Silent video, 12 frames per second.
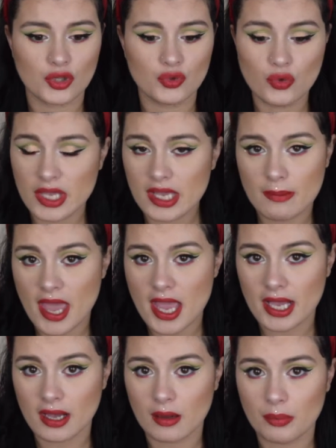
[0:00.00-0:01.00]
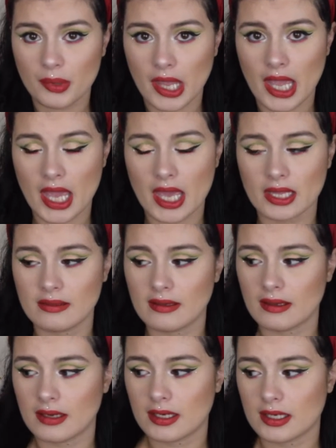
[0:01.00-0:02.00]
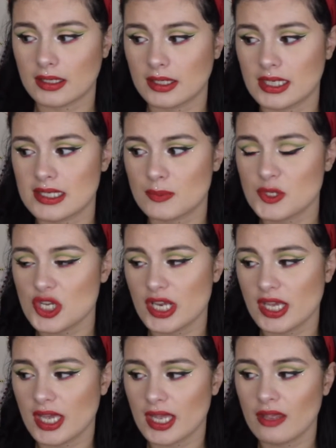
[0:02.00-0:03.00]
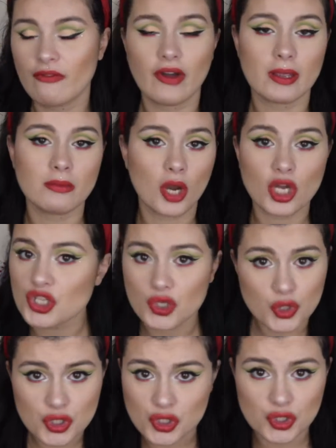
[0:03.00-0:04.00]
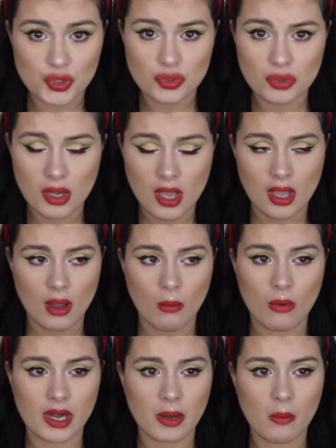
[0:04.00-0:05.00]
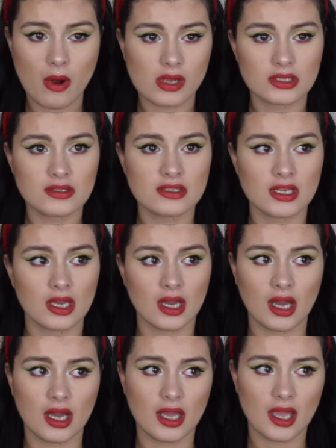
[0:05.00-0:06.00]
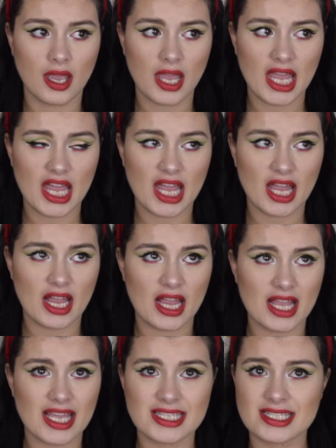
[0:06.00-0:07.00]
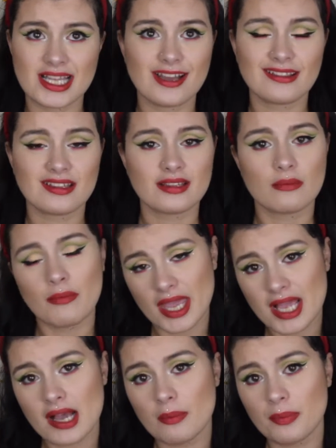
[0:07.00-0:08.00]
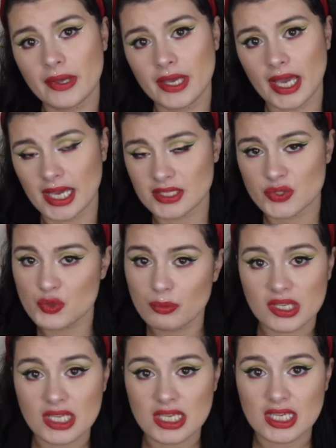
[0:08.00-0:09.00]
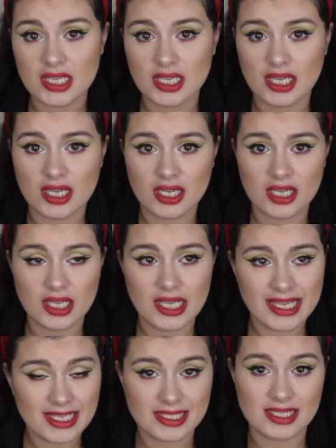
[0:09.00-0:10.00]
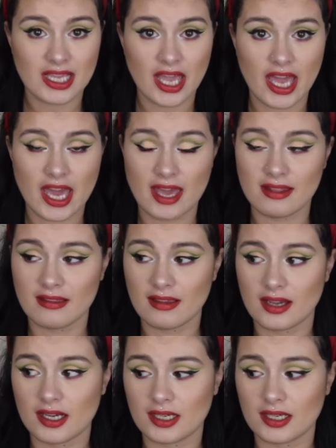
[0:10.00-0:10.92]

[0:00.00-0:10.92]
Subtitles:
doing a makeup, and especially if I'm not used to, what I want is that makeup has to be easy and